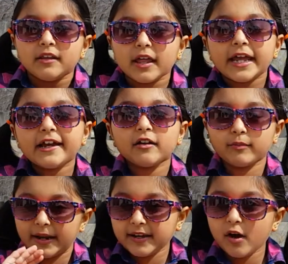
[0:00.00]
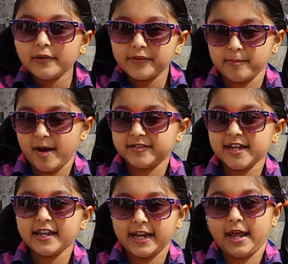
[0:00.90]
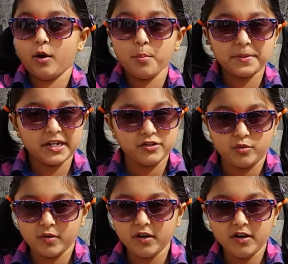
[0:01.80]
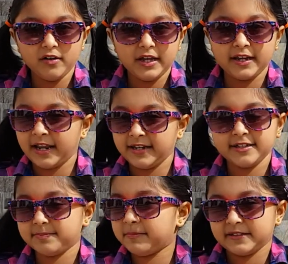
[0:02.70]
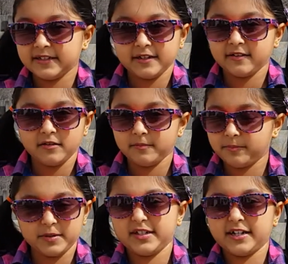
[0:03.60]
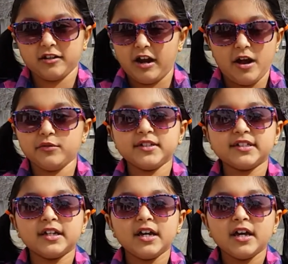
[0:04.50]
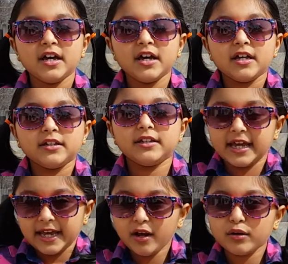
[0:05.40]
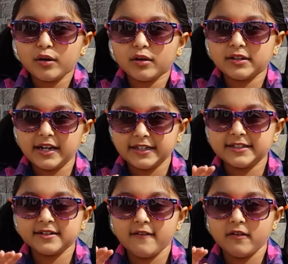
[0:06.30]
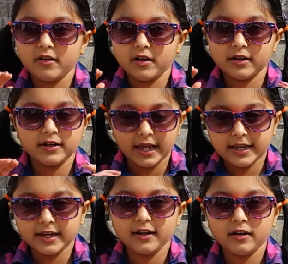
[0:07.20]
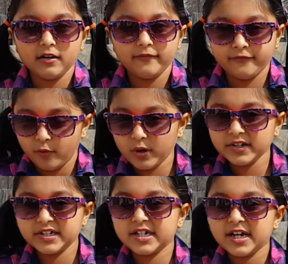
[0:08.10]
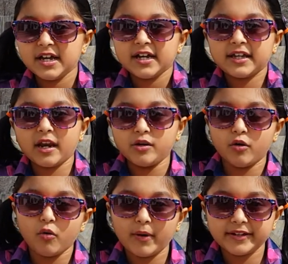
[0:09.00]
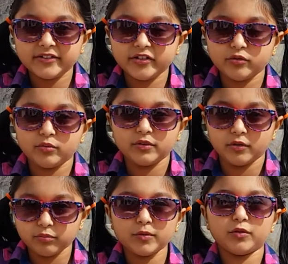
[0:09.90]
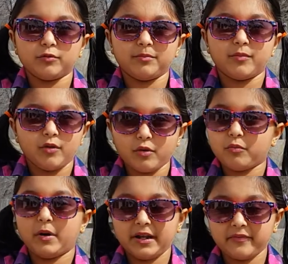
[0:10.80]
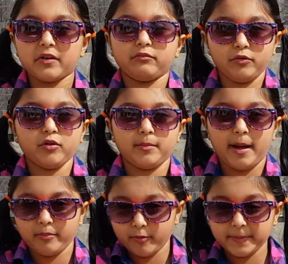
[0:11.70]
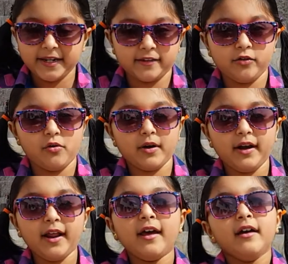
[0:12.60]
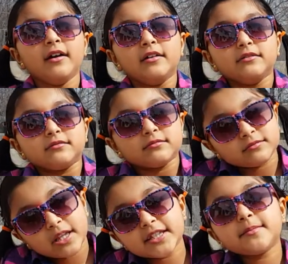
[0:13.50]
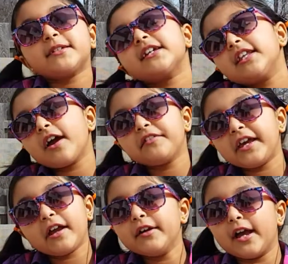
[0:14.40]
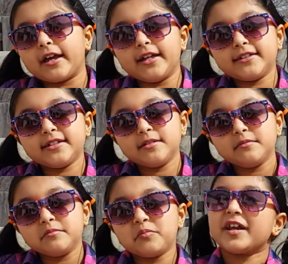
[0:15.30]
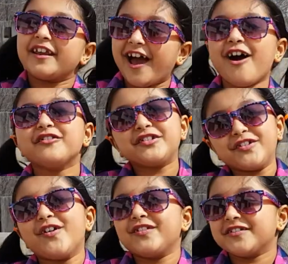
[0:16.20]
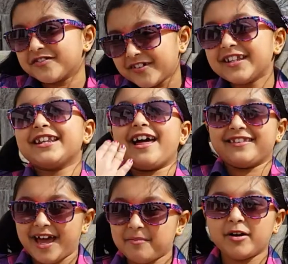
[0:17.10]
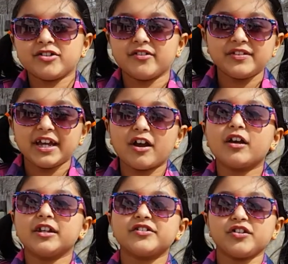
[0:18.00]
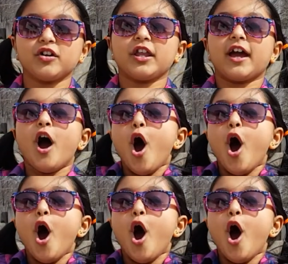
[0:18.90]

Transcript: Like right now, if I'm outside and I open the door in any specific particular house, the air that is getting forced can go into the room or whatever room I'm opening the door in. That's basically how the area gets. But in a house, there's really not that much of the air unless you're like,